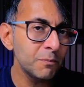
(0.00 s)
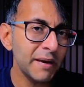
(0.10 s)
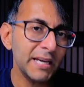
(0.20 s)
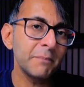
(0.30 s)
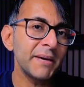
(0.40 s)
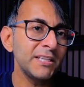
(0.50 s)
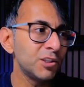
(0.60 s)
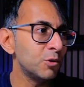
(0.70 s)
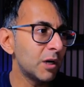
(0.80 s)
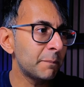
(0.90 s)
mega
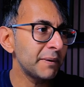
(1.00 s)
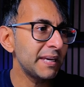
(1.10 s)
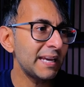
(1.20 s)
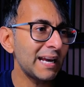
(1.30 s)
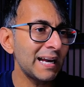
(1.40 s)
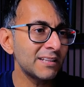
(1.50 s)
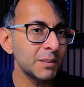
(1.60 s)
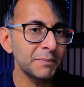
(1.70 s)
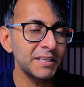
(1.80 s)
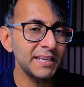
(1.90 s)
menu appear at the
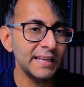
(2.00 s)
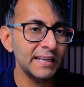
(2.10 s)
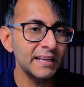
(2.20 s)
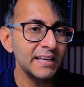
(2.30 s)
beginning.